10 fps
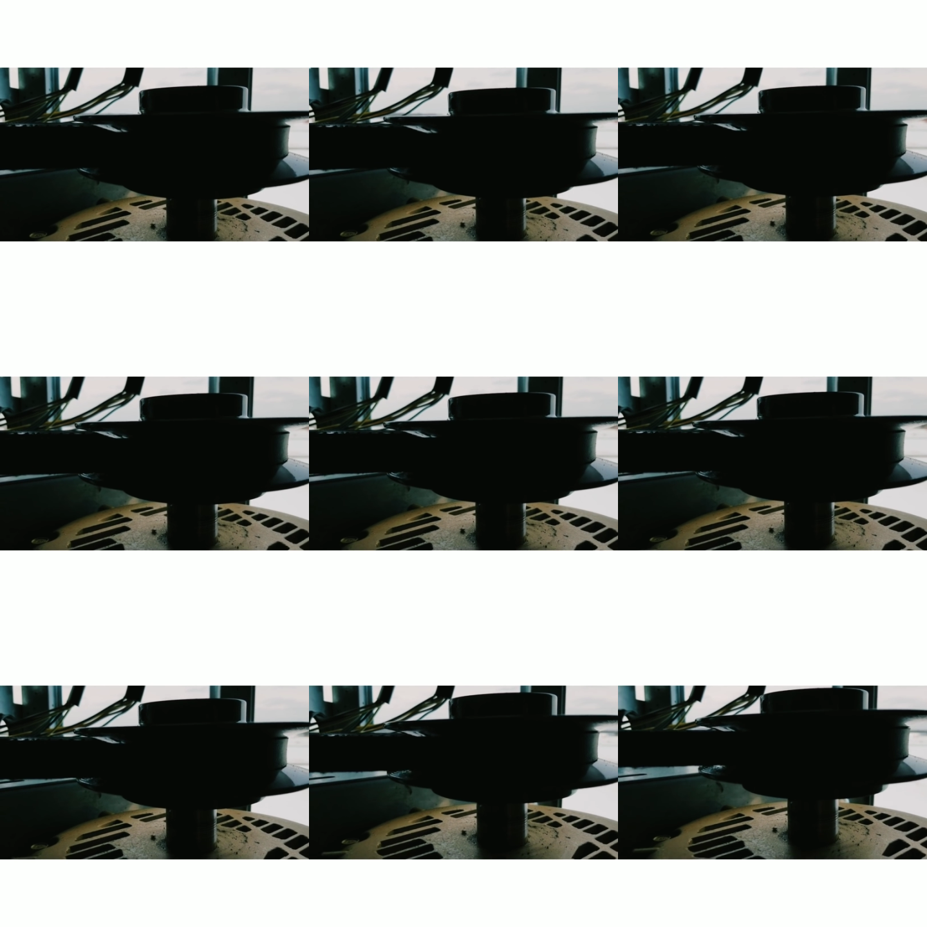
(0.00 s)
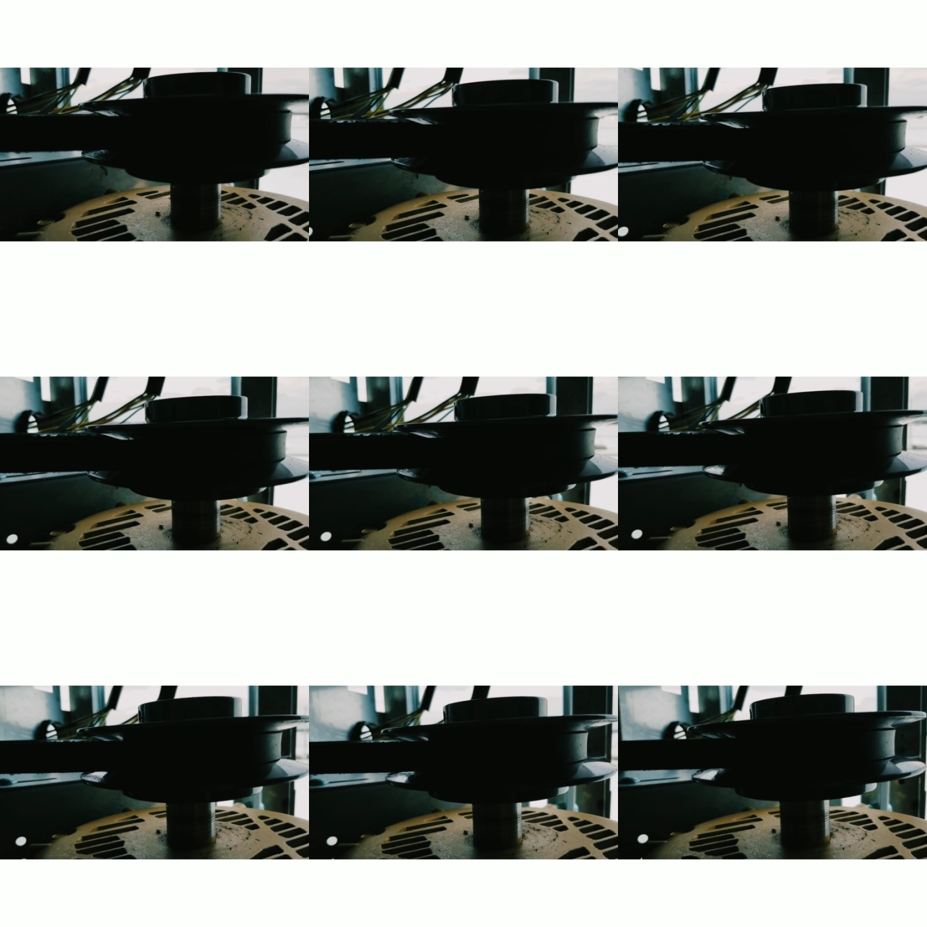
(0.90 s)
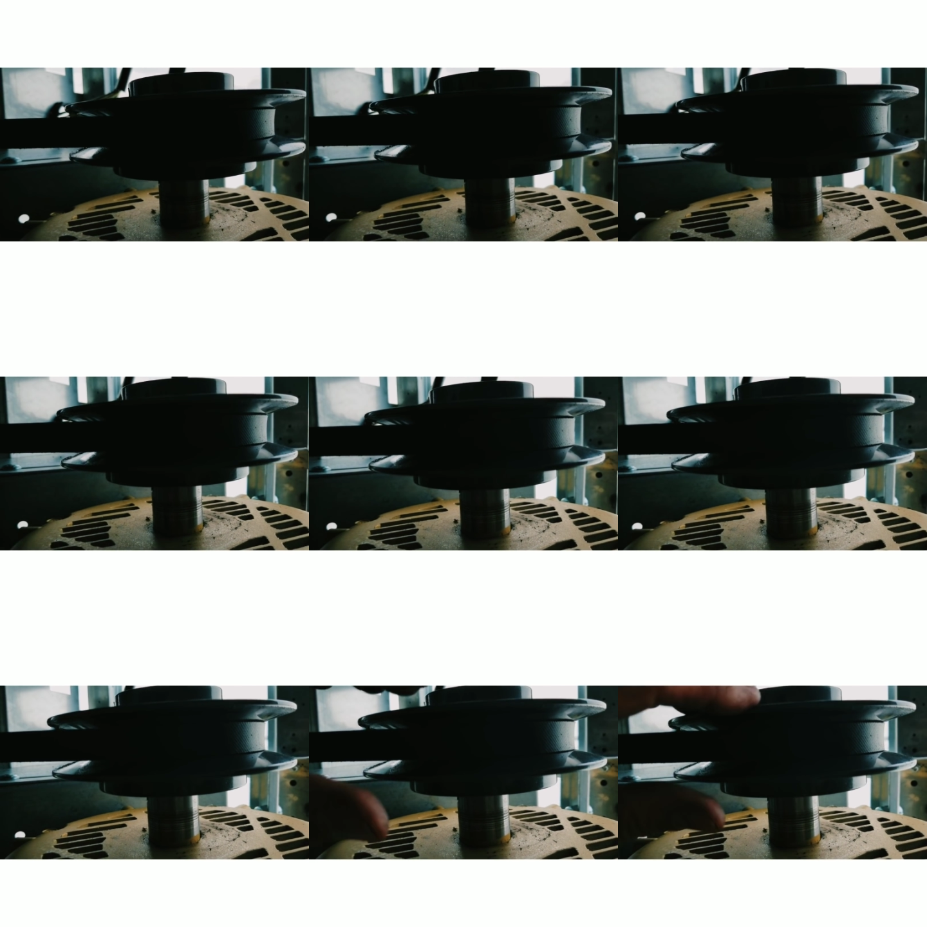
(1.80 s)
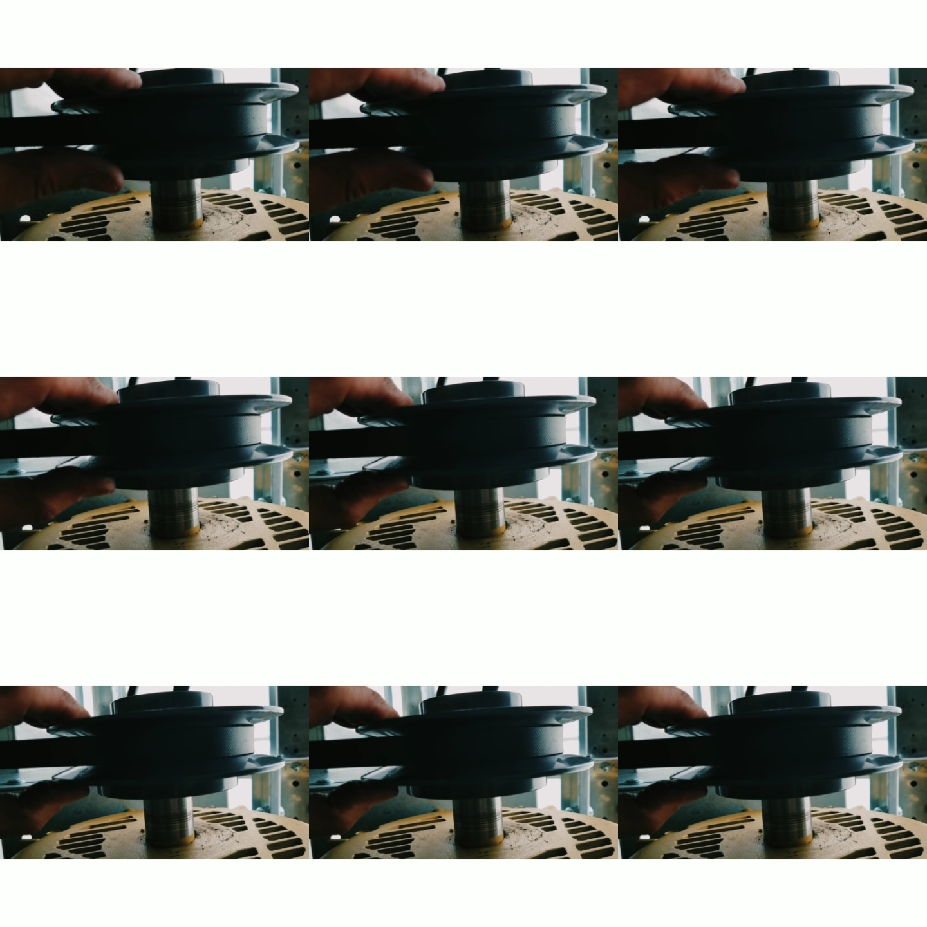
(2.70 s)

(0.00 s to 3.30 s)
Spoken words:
[unreadable: no face in view]